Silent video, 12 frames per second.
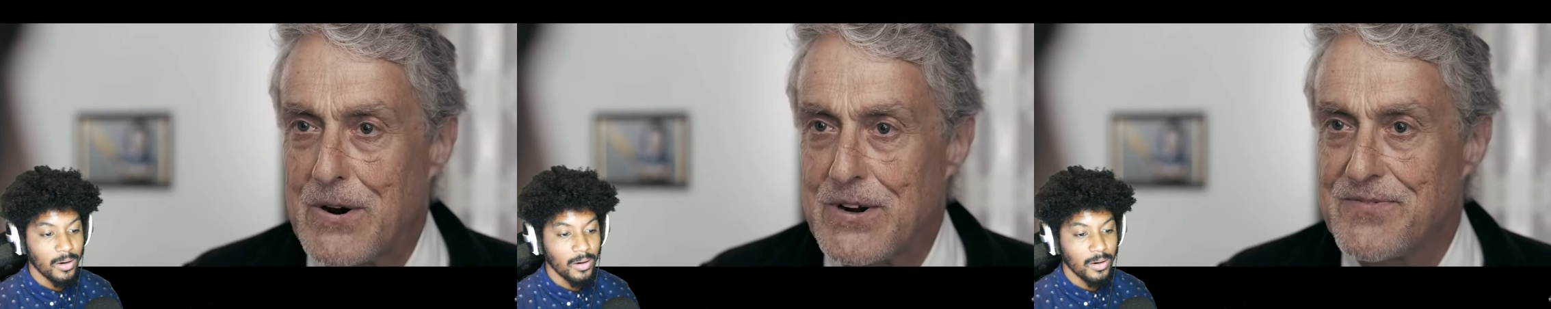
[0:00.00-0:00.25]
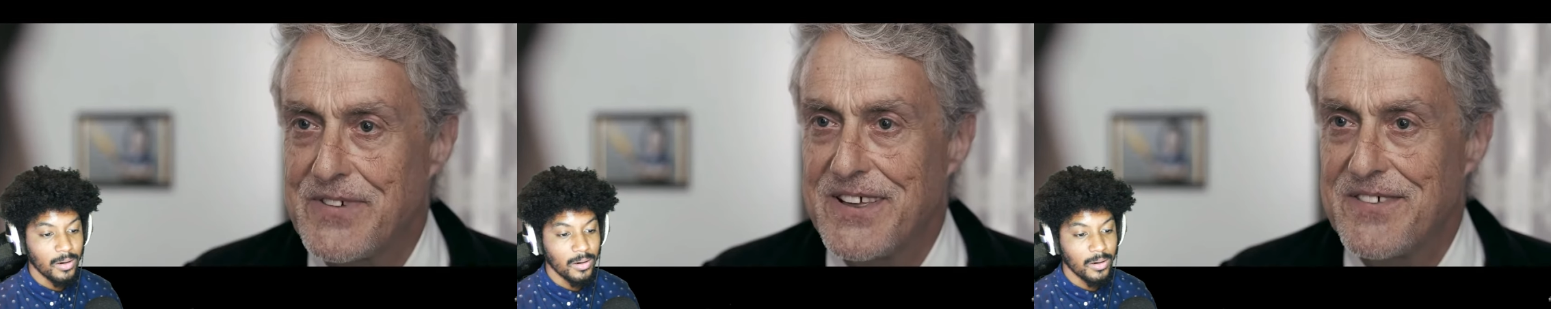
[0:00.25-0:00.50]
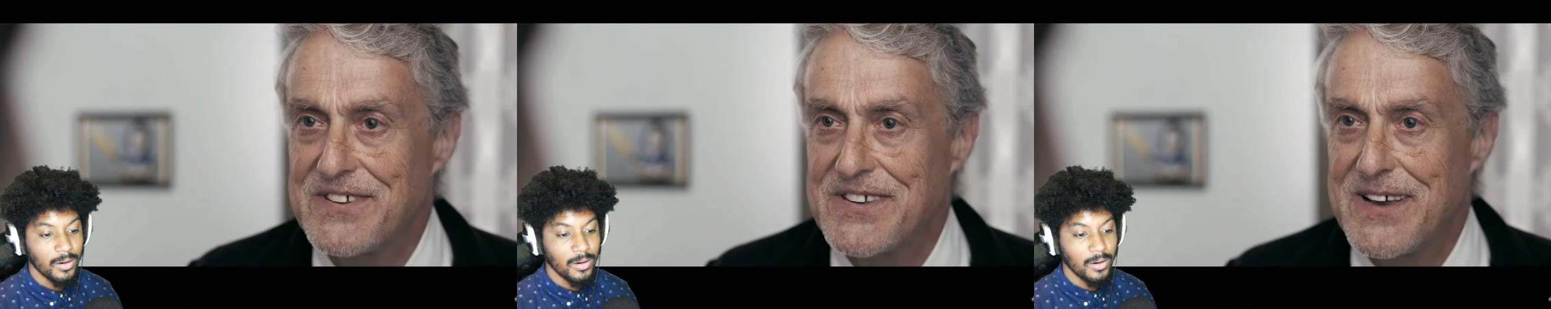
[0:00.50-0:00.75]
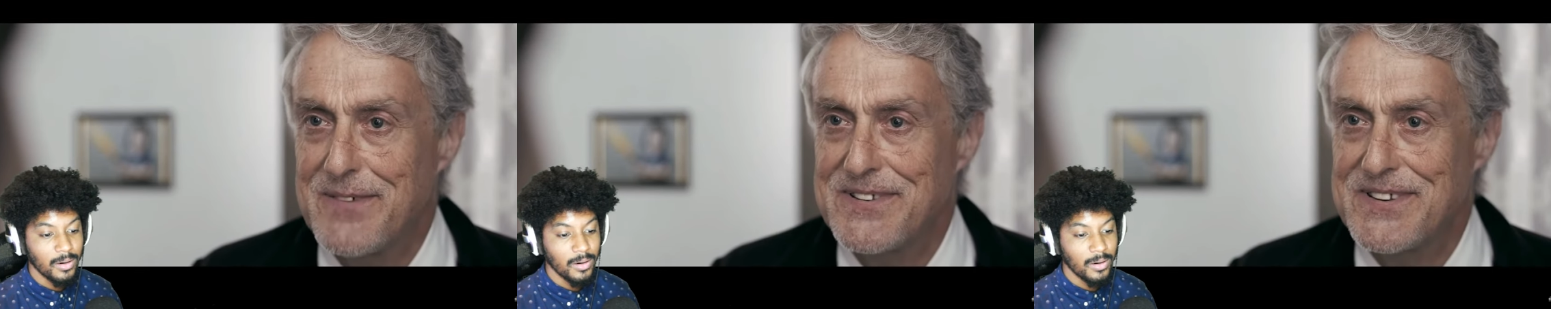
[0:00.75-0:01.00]
Speaker 1: Of course, if any of this
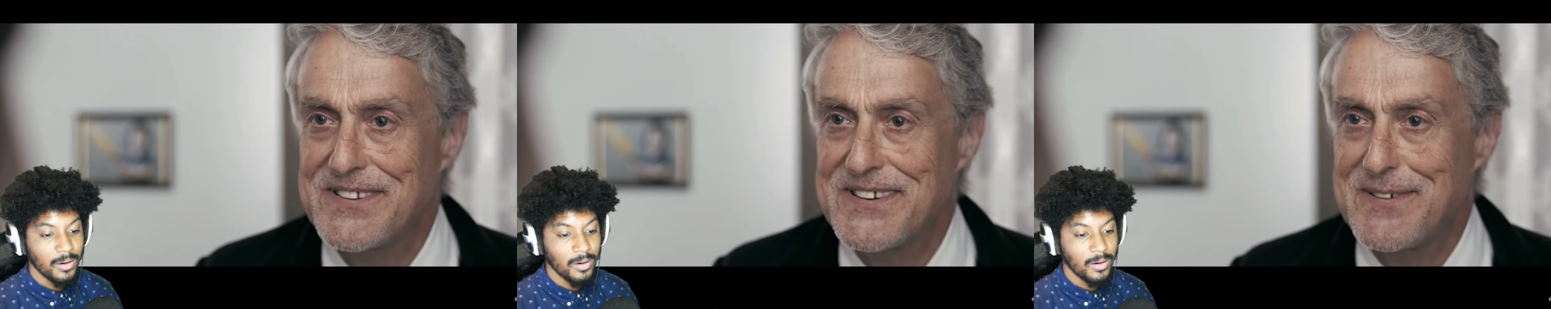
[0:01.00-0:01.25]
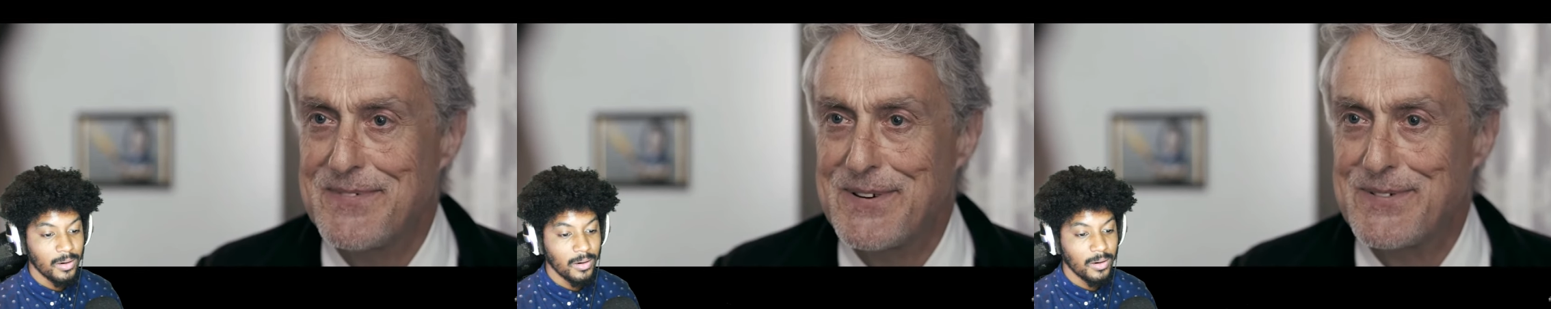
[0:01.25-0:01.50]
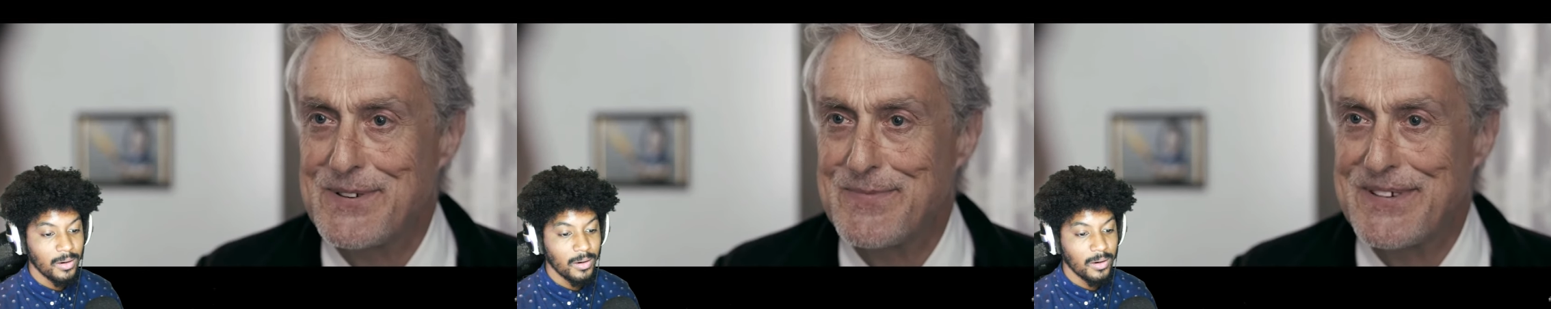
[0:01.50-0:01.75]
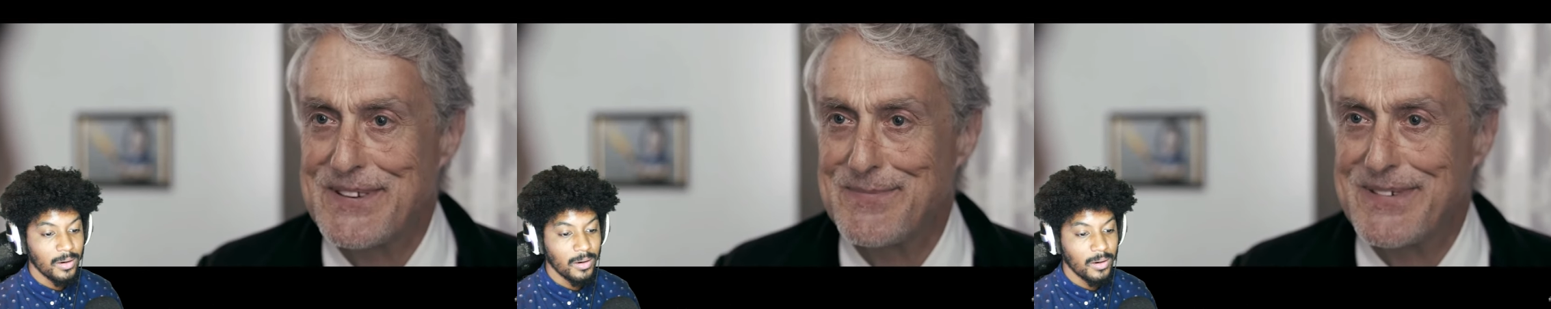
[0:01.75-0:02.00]
happens, it's not my
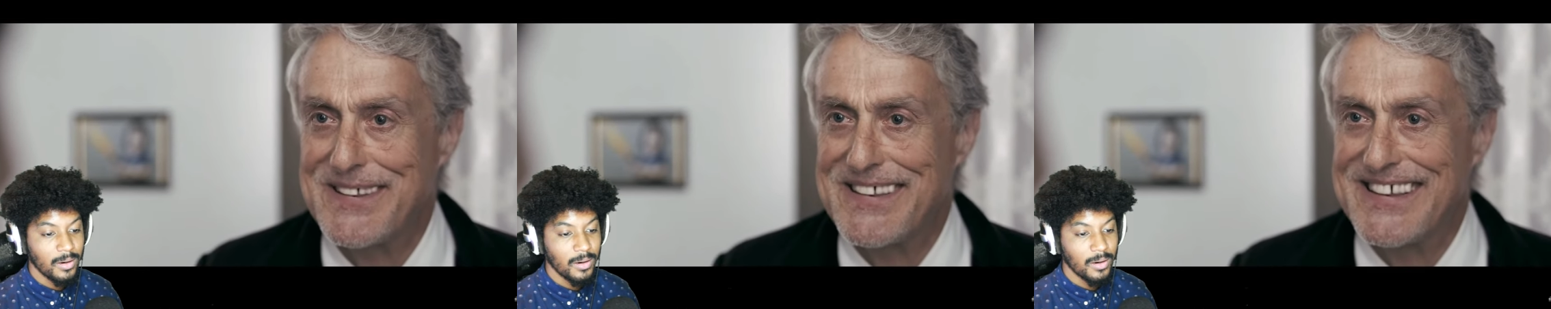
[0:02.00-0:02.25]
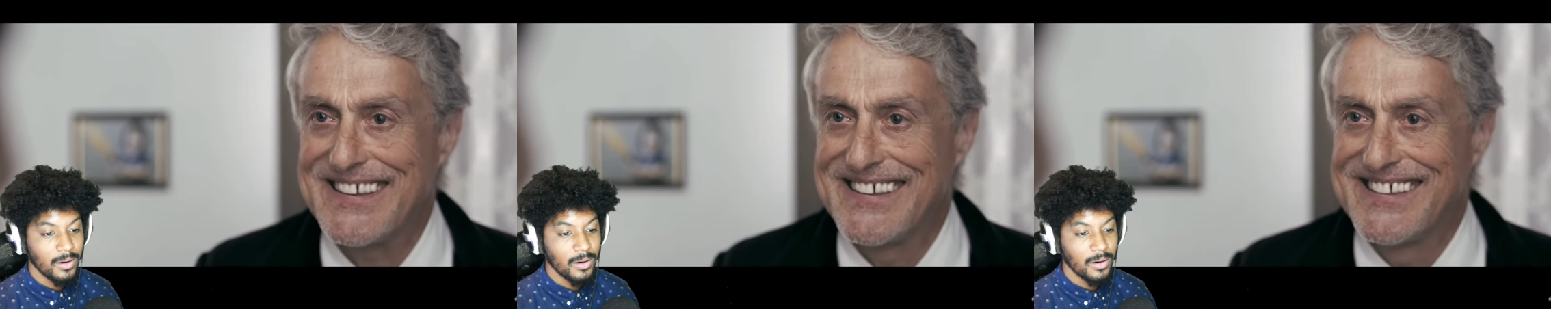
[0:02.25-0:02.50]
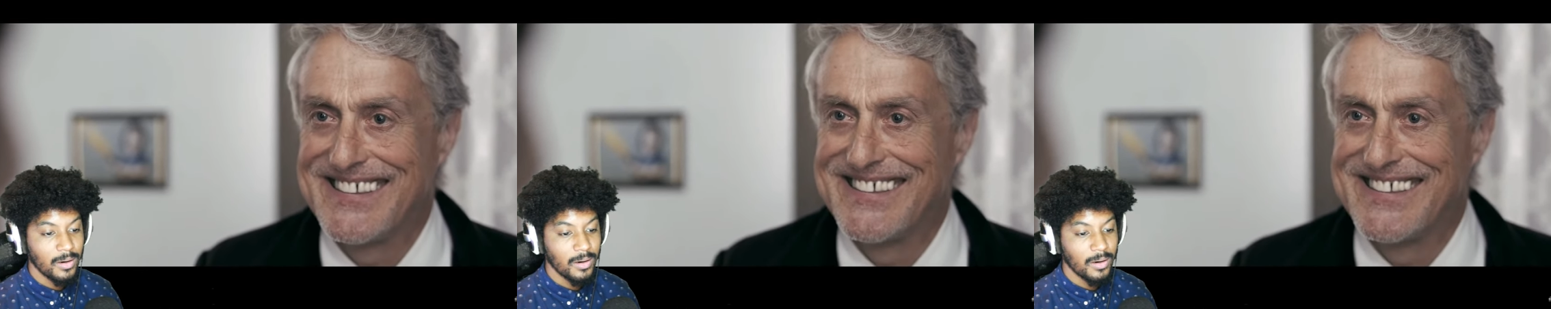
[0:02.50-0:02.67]
responsibility.